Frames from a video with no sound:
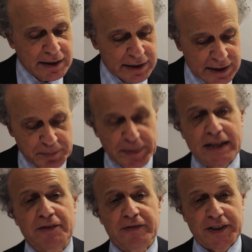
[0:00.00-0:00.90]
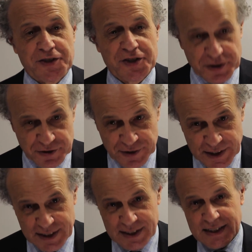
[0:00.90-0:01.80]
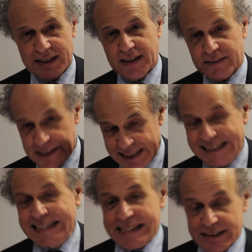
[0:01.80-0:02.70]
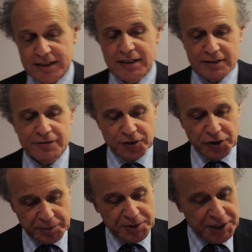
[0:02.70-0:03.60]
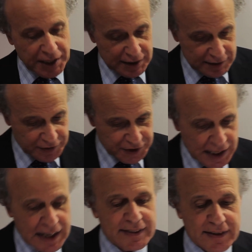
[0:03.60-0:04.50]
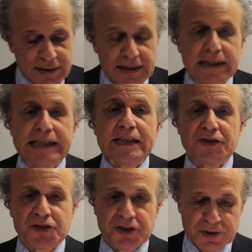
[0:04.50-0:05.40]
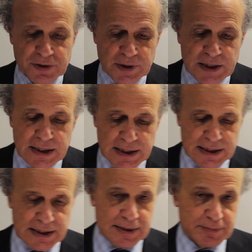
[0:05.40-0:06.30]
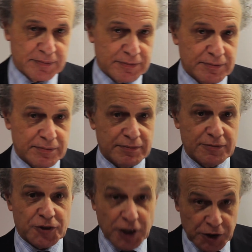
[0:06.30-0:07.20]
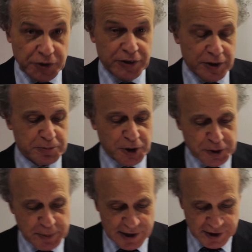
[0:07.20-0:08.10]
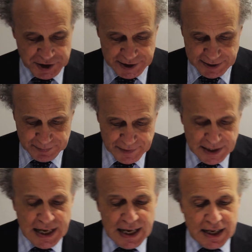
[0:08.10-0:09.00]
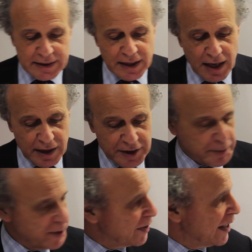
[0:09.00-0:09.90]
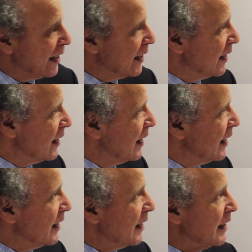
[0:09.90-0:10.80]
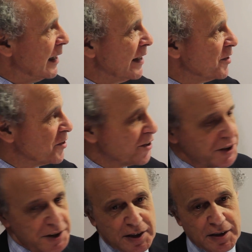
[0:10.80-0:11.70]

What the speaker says: the benefits of the elite for themselves that leads to growth and prosperity. And the argument here is